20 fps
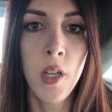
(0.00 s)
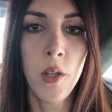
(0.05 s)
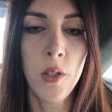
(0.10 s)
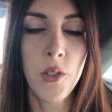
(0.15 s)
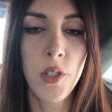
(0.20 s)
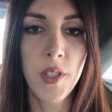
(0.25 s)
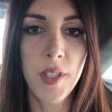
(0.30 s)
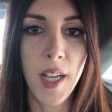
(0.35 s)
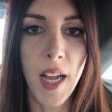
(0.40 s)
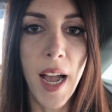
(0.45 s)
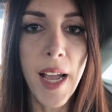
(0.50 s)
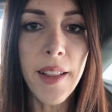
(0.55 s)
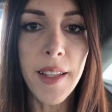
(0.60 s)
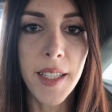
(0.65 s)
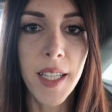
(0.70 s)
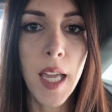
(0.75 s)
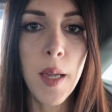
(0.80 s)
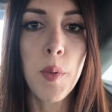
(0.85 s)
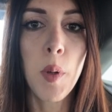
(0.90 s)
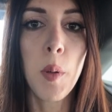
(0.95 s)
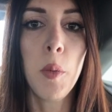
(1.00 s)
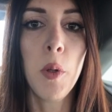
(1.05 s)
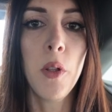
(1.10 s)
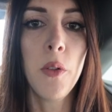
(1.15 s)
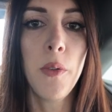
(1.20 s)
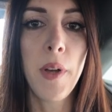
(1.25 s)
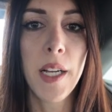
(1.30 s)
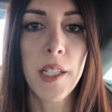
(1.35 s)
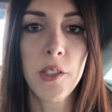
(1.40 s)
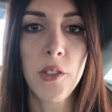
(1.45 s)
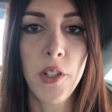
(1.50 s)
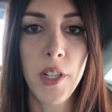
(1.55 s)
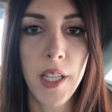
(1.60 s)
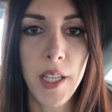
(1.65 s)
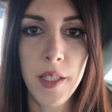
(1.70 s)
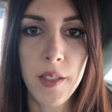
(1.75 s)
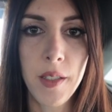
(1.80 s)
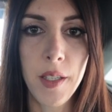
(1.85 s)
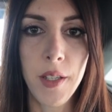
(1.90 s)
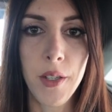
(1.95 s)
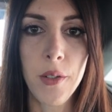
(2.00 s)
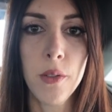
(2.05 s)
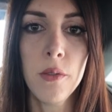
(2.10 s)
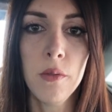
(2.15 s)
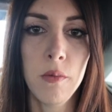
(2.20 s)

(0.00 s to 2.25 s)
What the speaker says: which is a highly capable factory ECU.